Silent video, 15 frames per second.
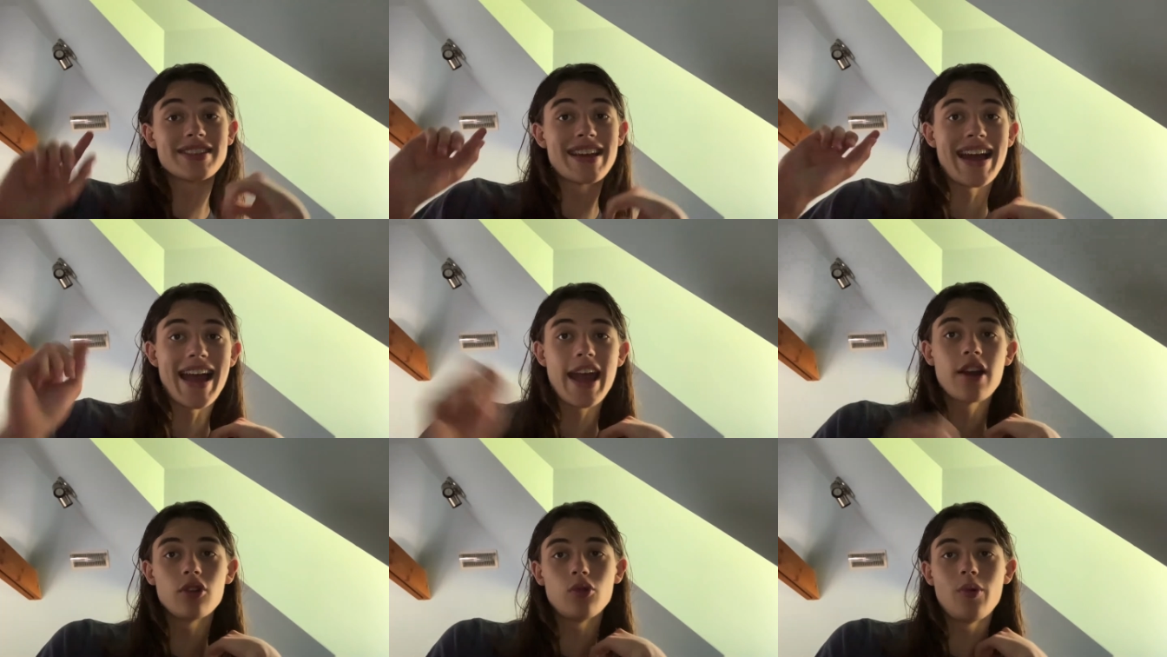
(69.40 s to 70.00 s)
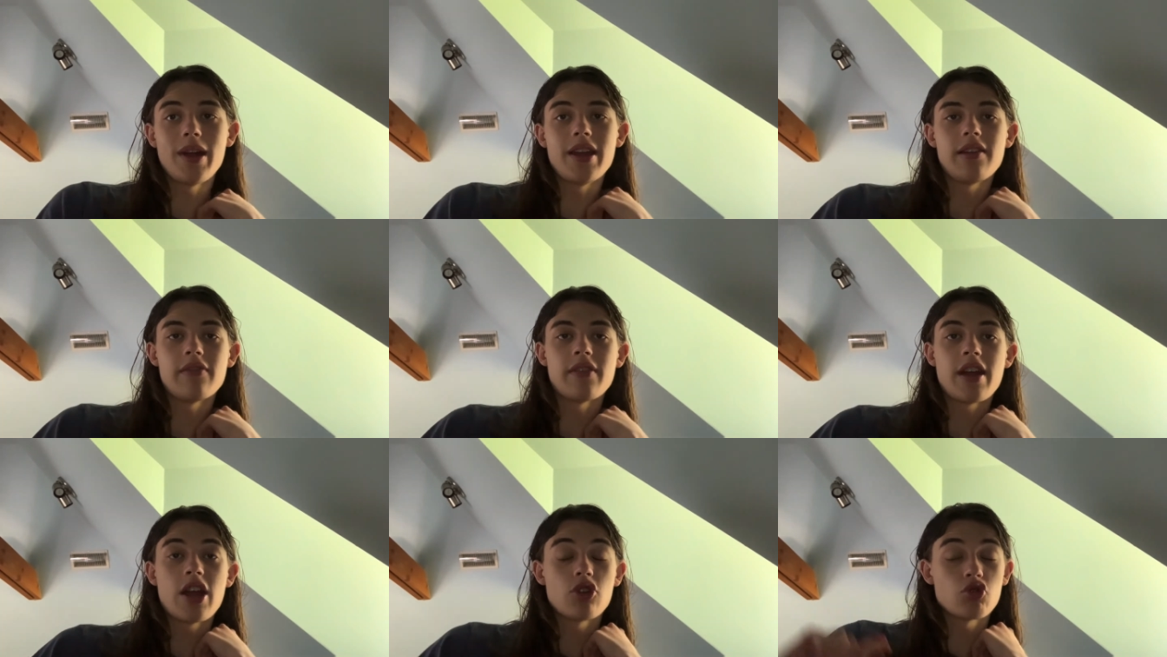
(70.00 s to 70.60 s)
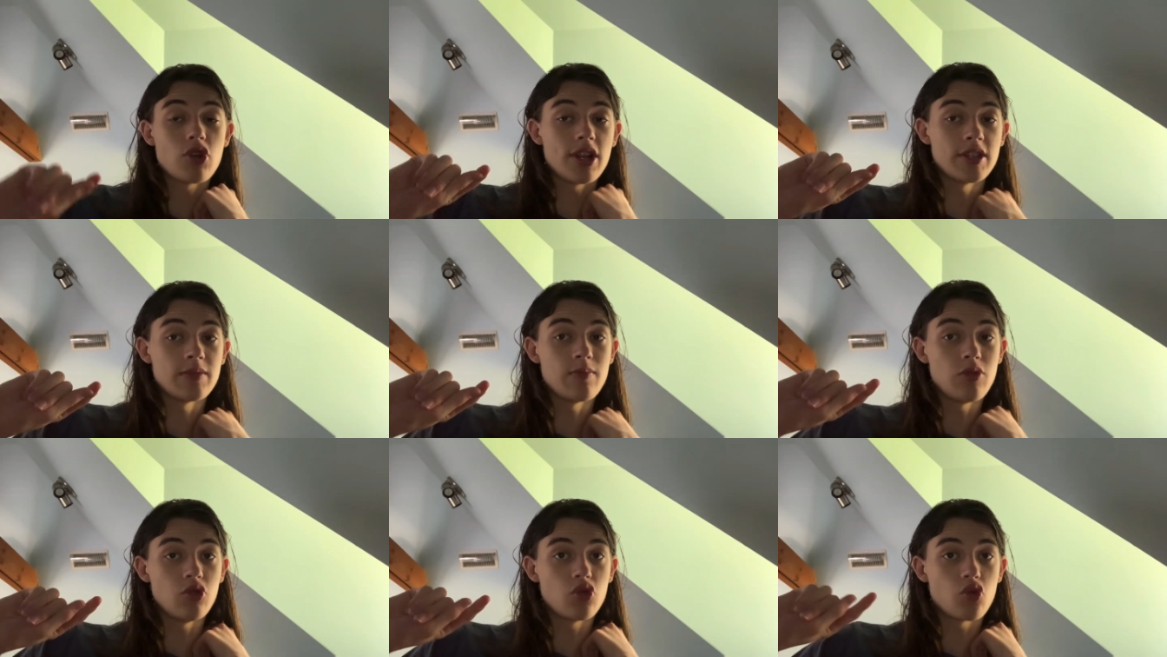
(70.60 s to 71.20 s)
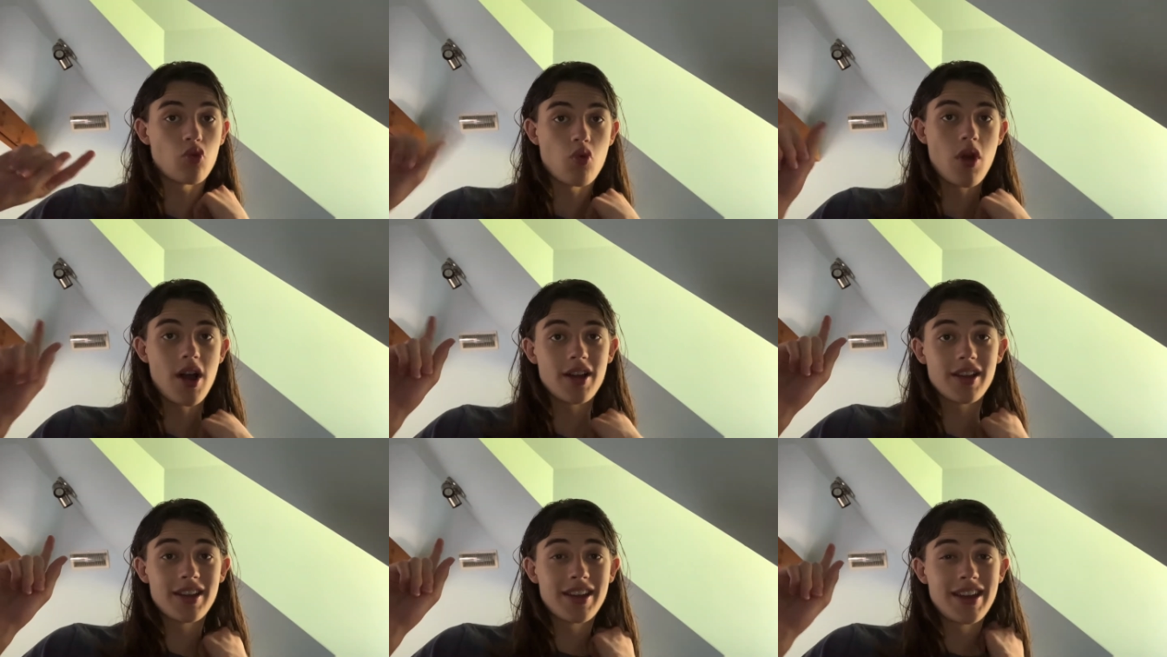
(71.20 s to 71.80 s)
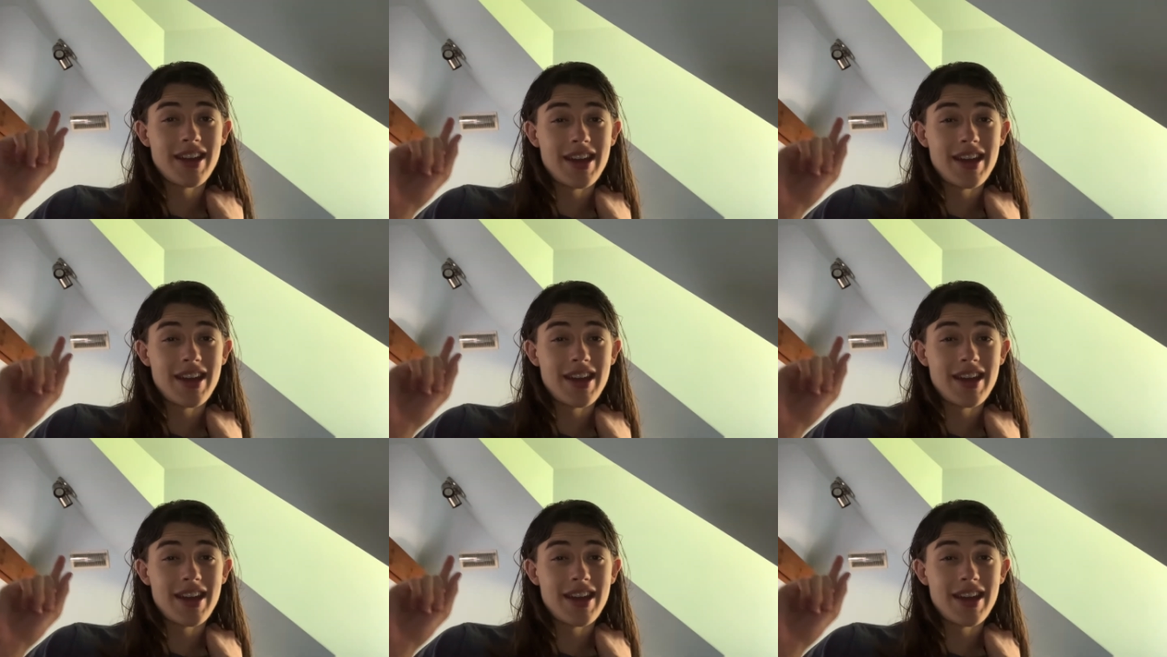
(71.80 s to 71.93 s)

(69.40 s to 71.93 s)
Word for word: tidal wave, transmute rock,